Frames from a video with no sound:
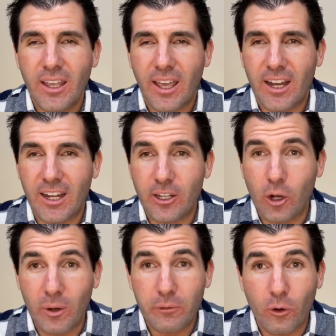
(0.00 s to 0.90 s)
Uh,
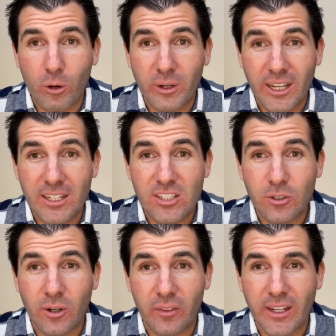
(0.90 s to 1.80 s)
going forward
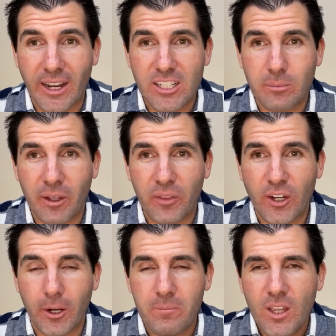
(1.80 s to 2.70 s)
into the next month
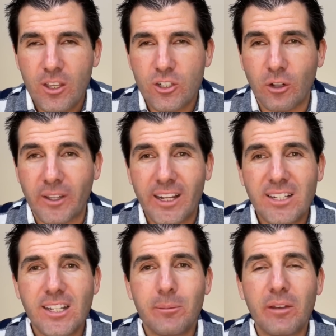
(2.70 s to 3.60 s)
here. So, like I
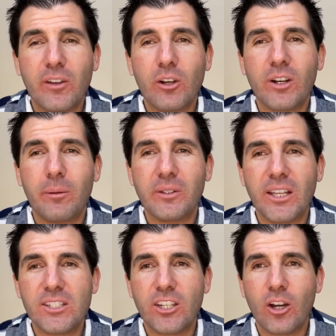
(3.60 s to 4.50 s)
said in my video a couple
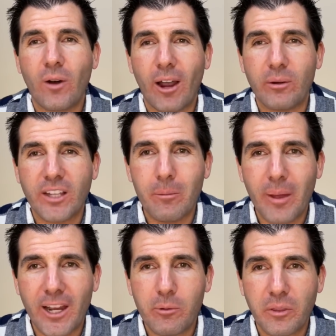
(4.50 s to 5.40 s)
days ago, I would come
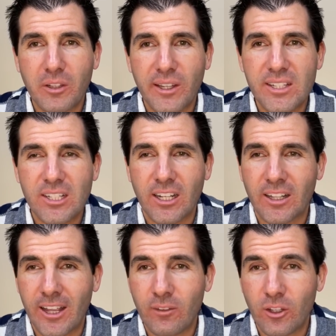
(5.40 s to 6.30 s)
back with a list and
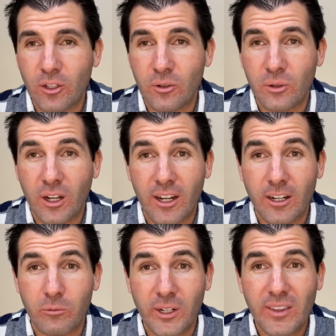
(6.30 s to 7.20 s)
let you uh,
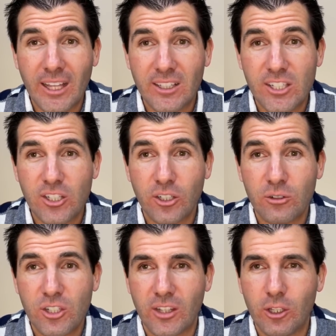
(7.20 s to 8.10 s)
read that list to you
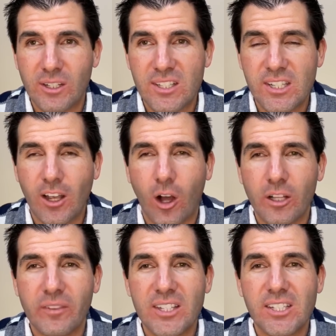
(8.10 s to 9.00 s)
so that you can see all of
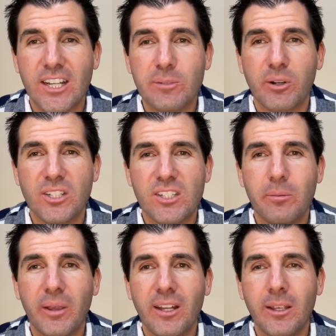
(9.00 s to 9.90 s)
these states
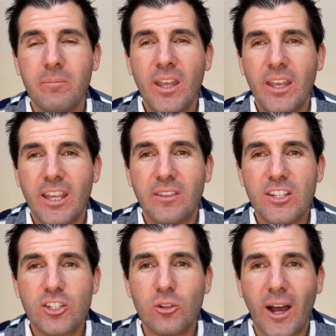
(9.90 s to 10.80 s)
participating in
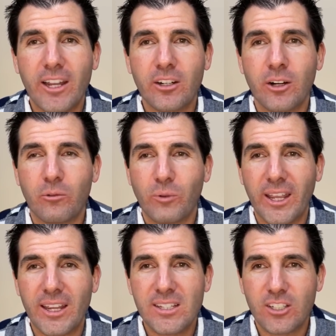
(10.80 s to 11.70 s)
this new higher
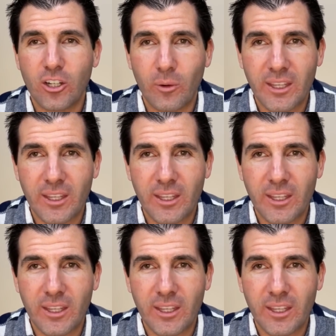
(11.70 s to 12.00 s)
raise going